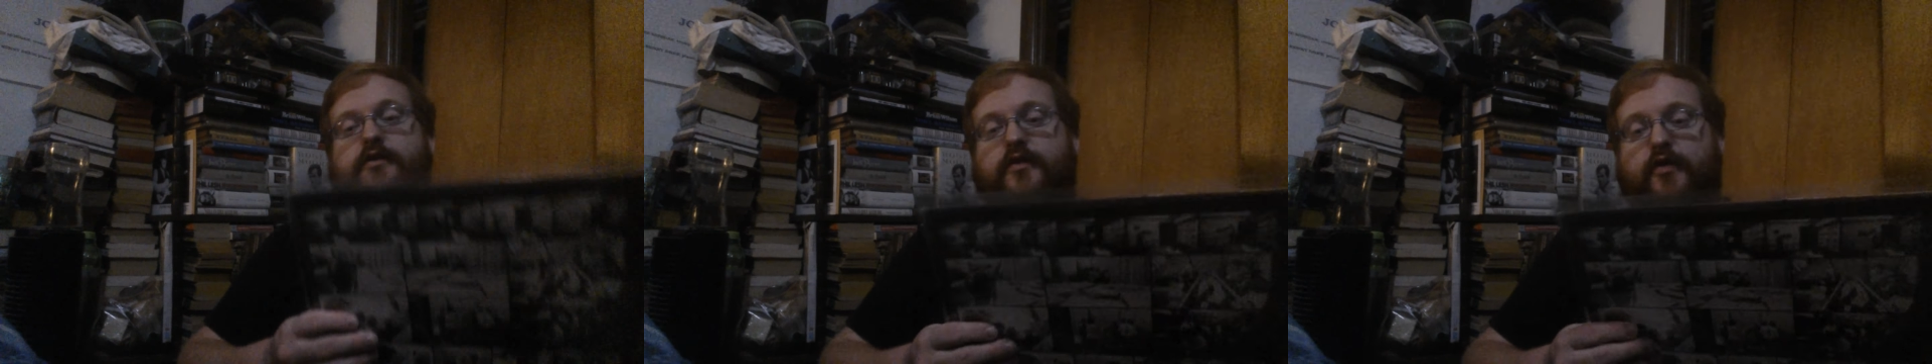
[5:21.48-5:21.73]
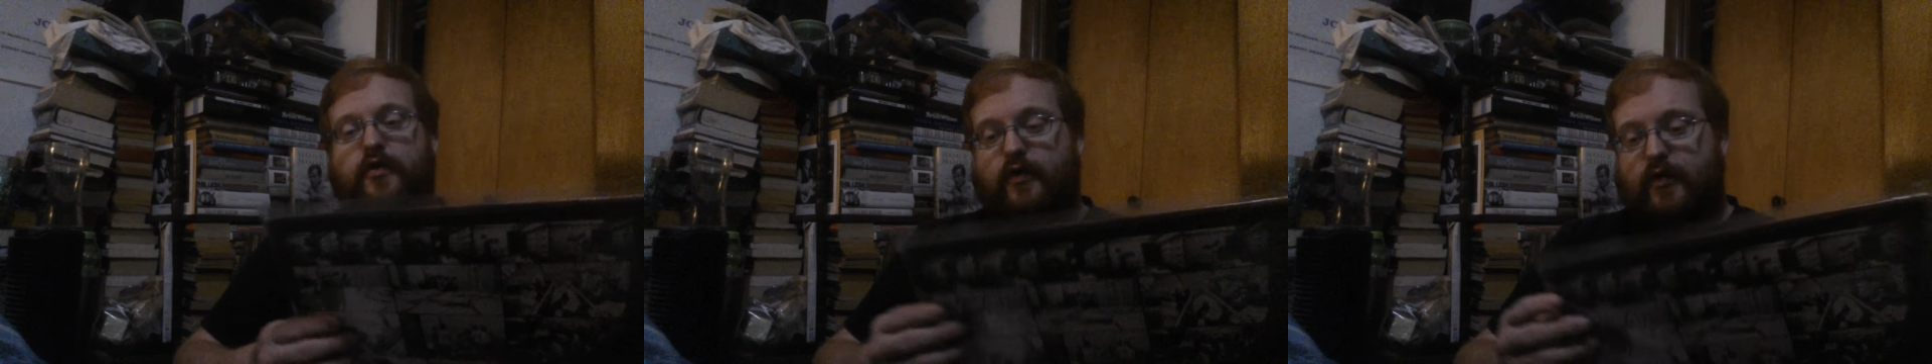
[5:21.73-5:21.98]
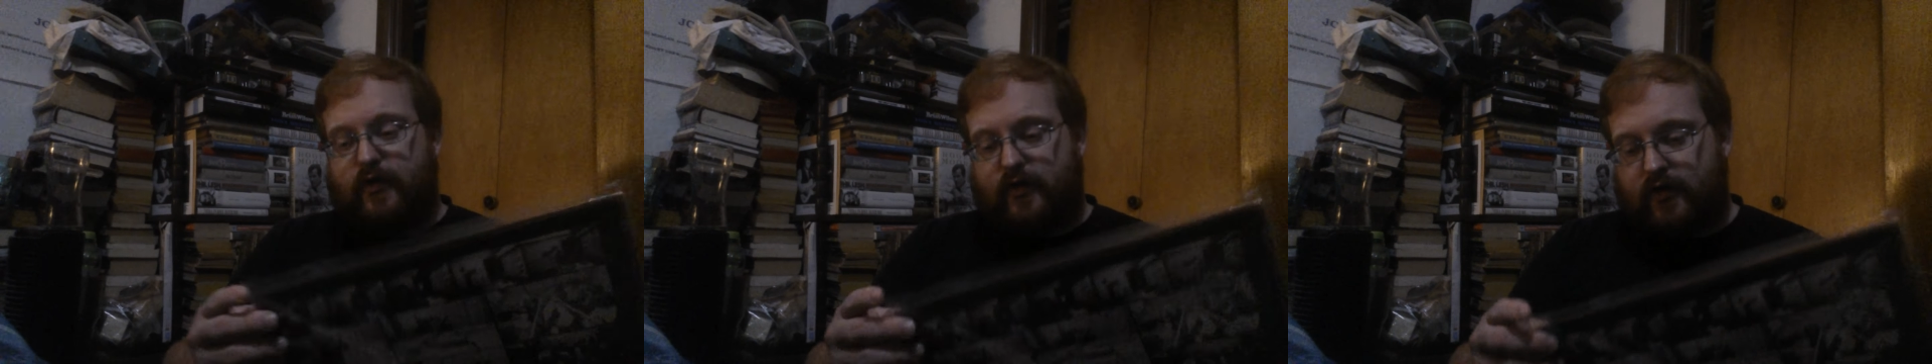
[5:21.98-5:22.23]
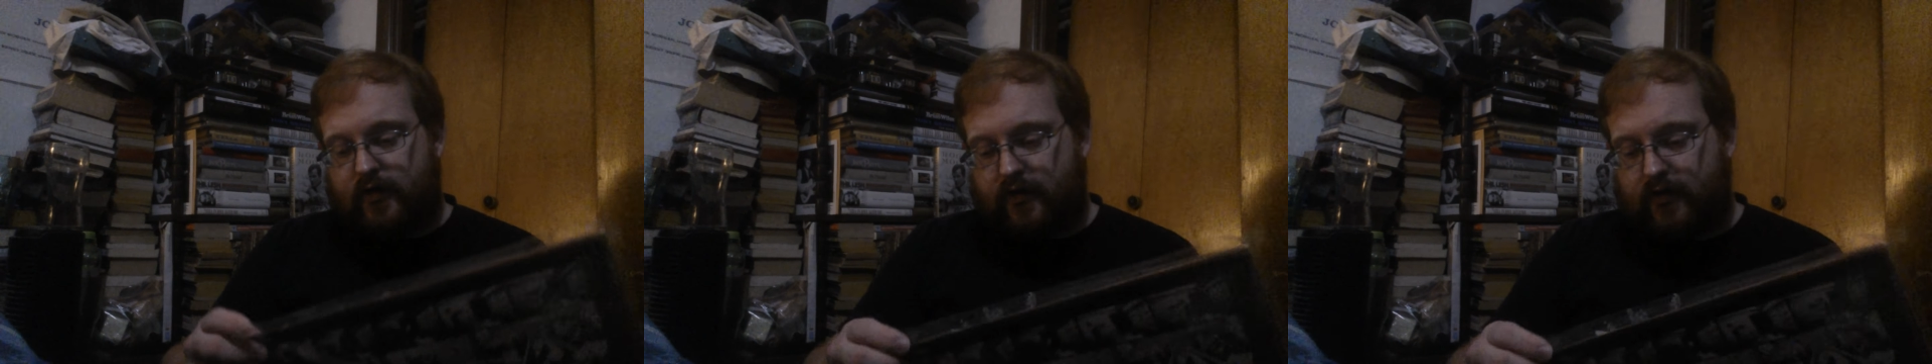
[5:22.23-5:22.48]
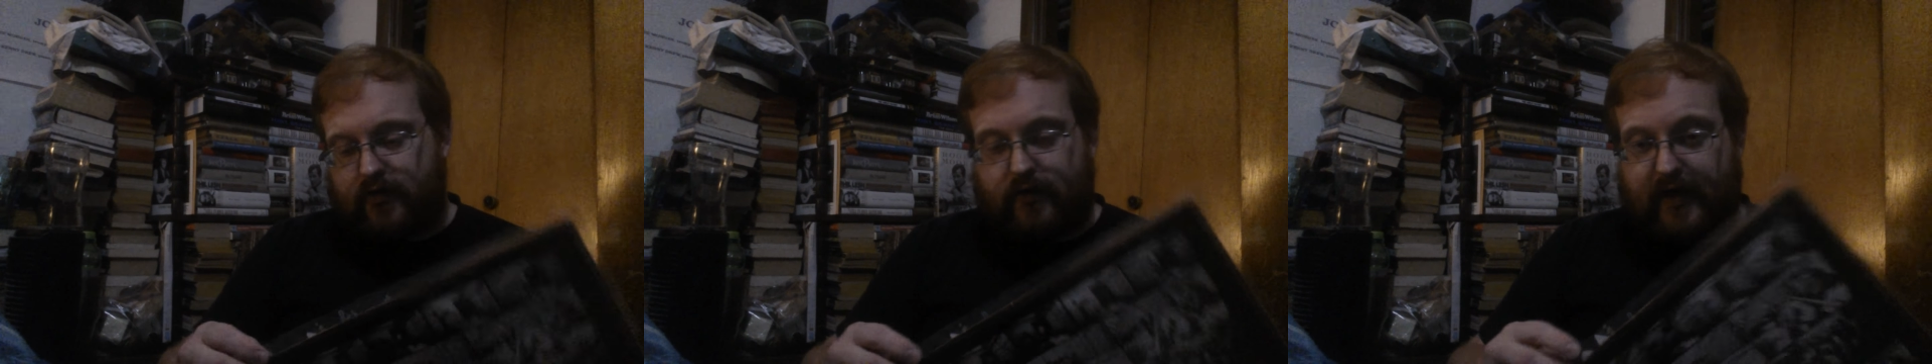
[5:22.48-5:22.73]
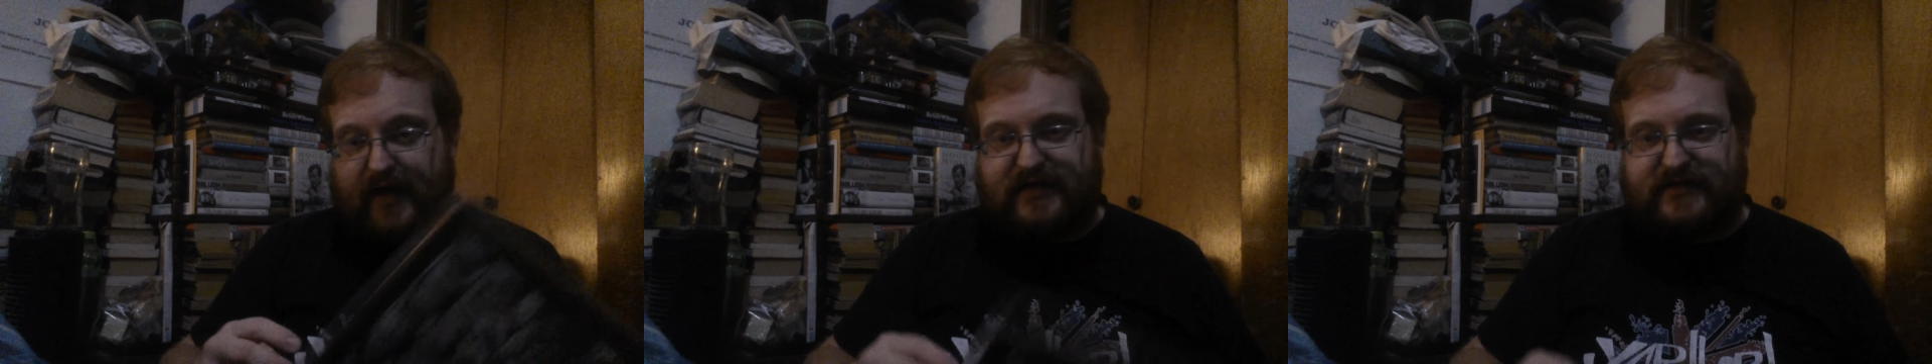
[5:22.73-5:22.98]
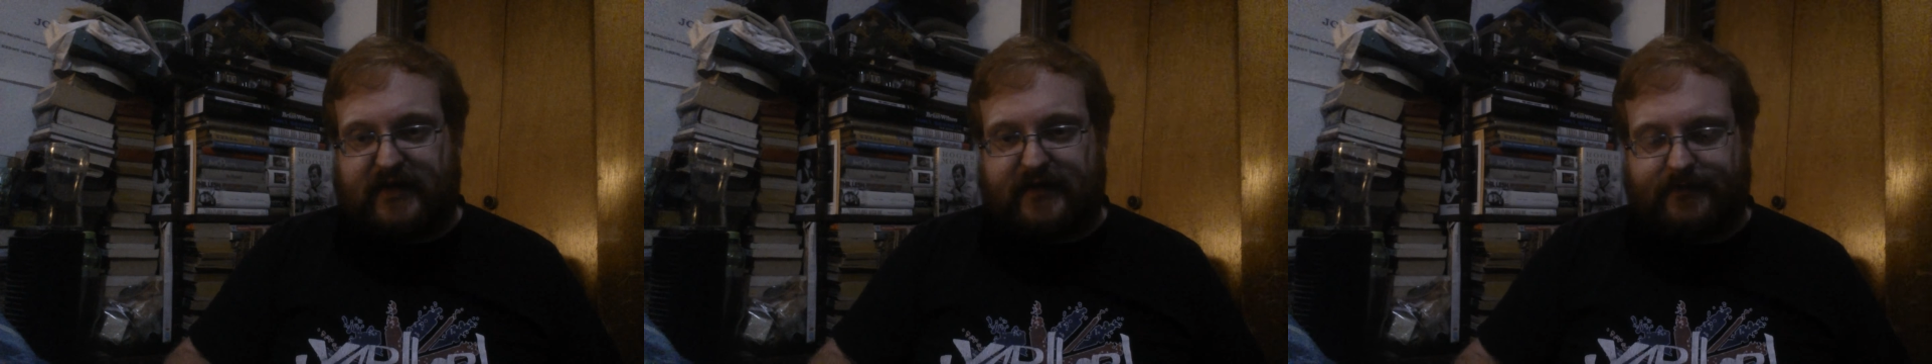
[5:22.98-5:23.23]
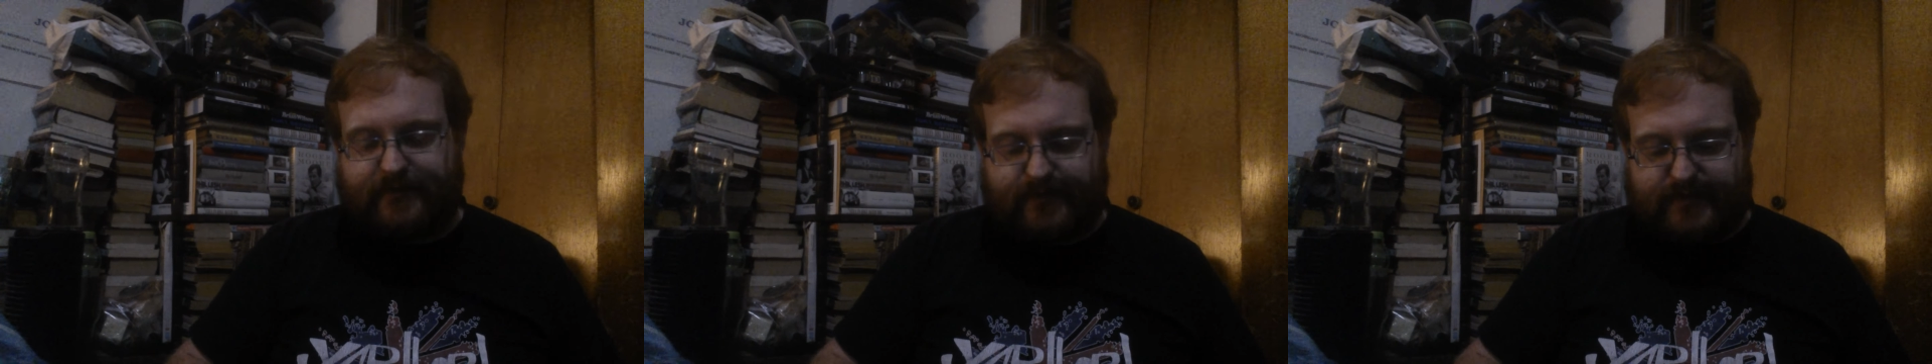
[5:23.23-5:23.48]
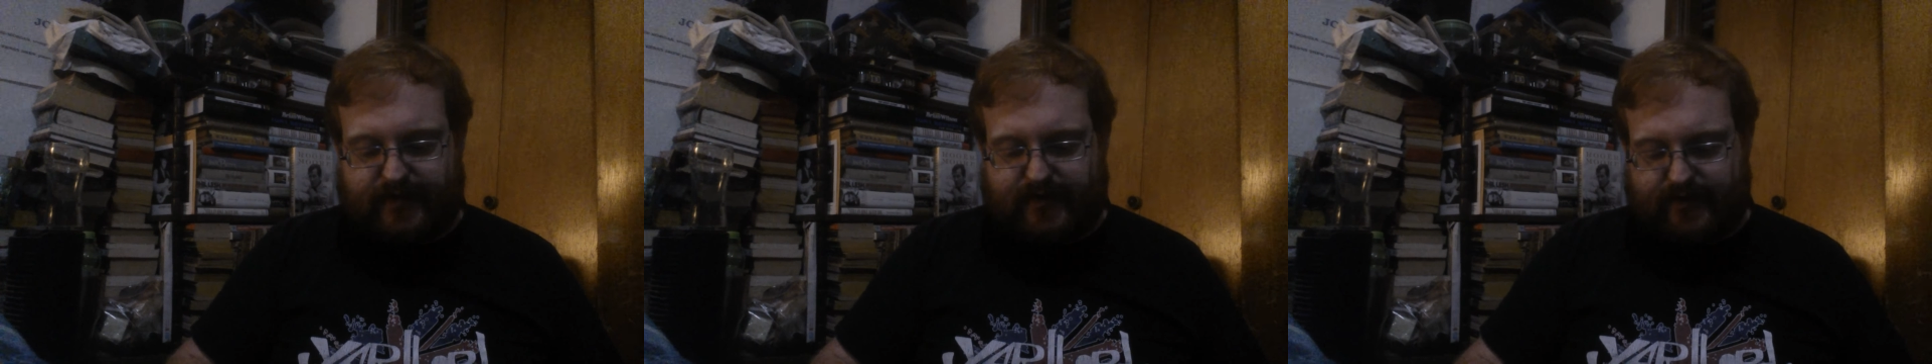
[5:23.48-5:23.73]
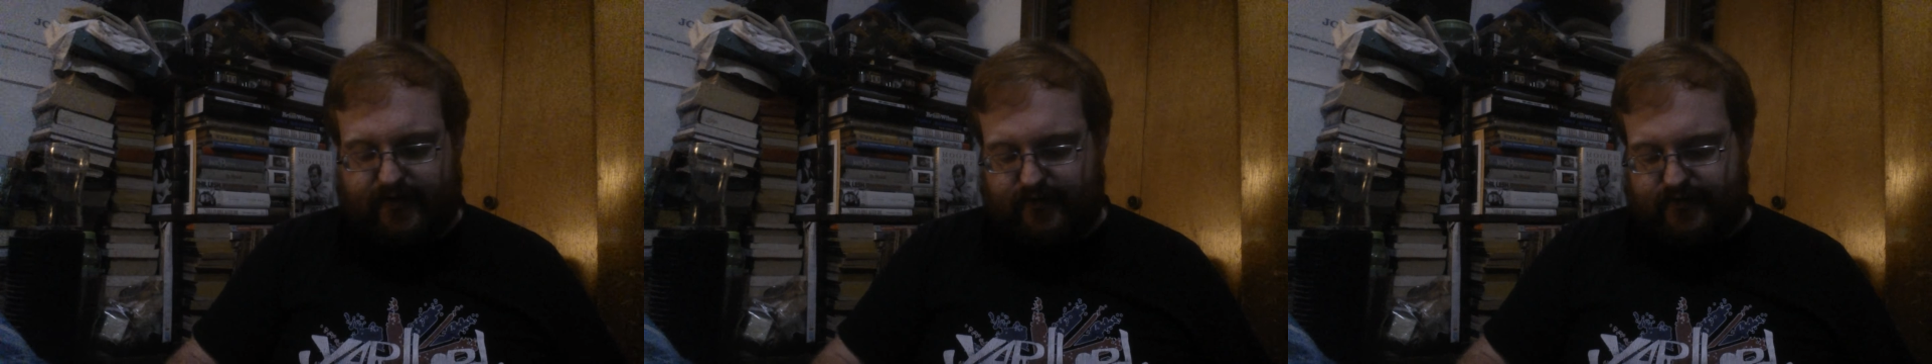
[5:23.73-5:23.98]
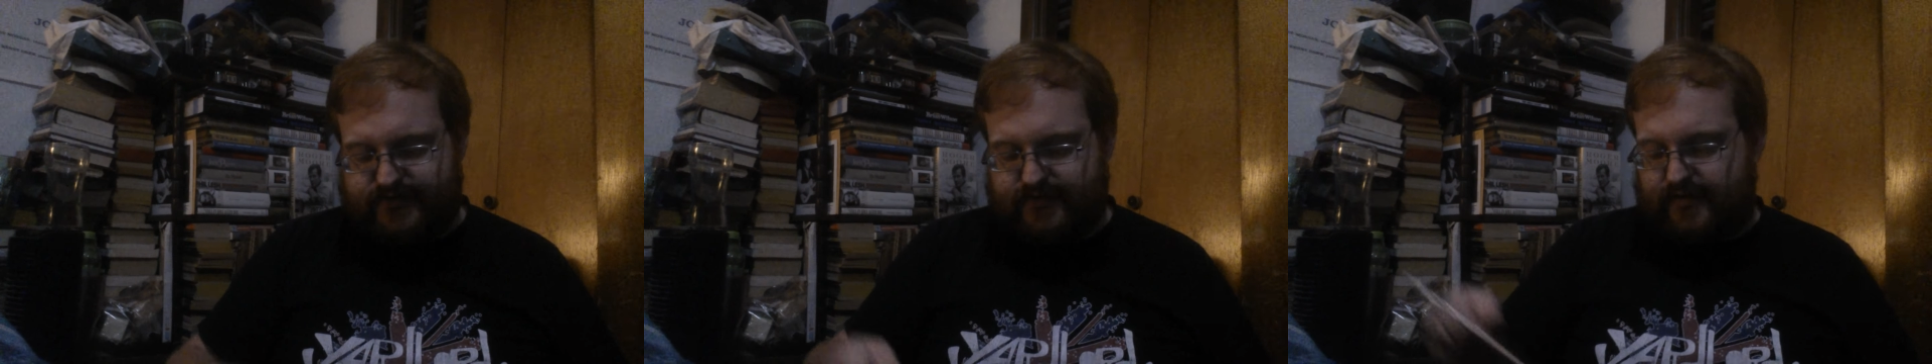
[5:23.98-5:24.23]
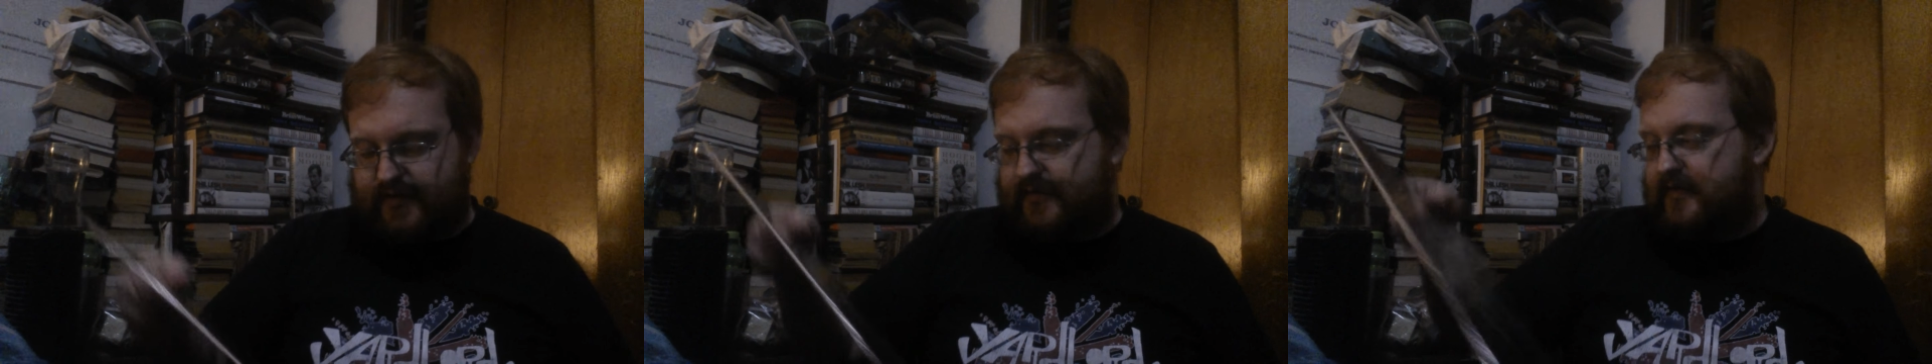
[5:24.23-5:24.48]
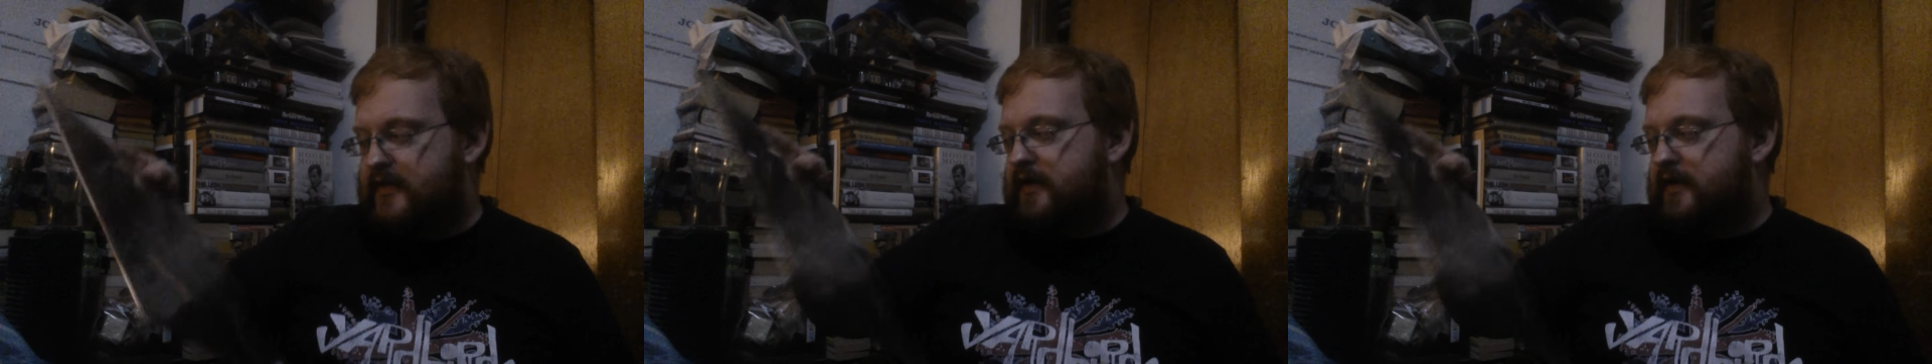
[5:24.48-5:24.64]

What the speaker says: crazy. Take it out here and show you.